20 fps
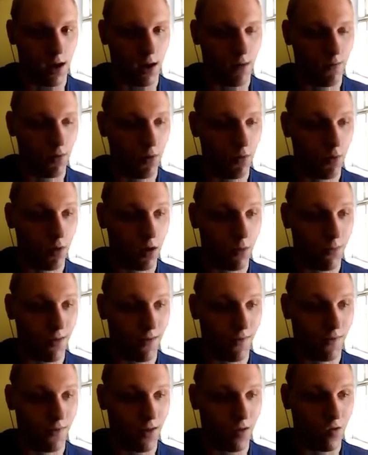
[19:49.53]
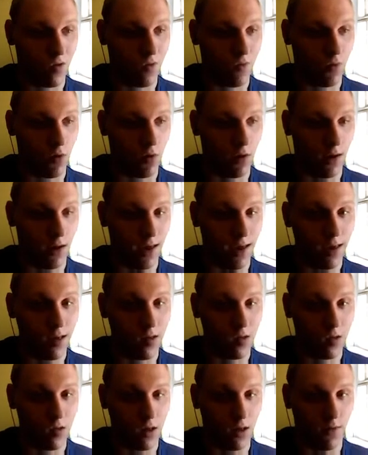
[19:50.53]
I would recommend this for links